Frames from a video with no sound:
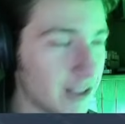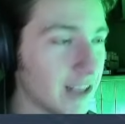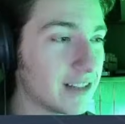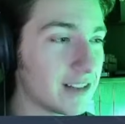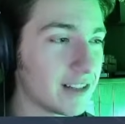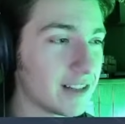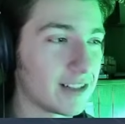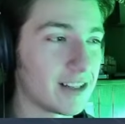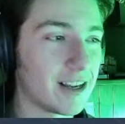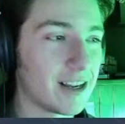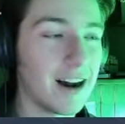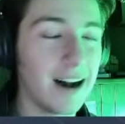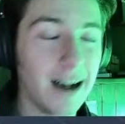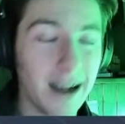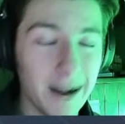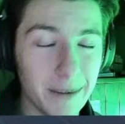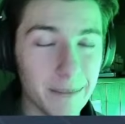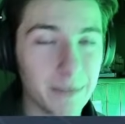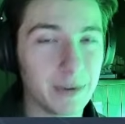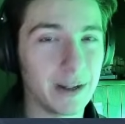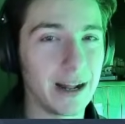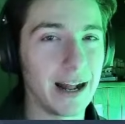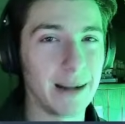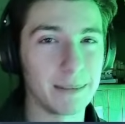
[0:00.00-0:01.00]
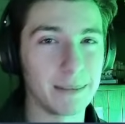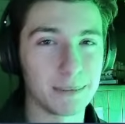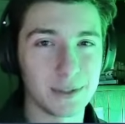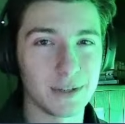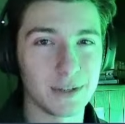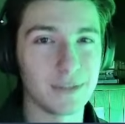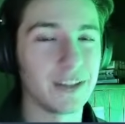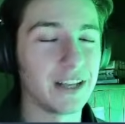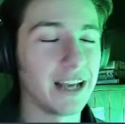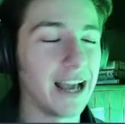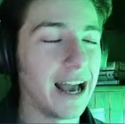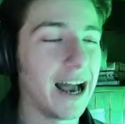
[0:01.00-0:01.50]
is a time lapse
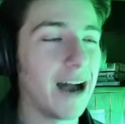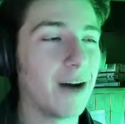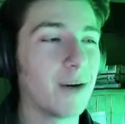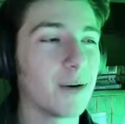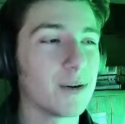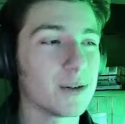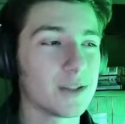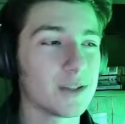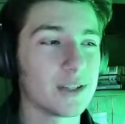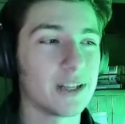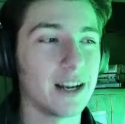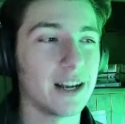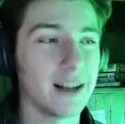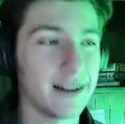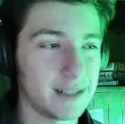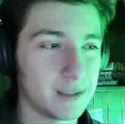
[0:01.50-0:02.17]
of the hours that I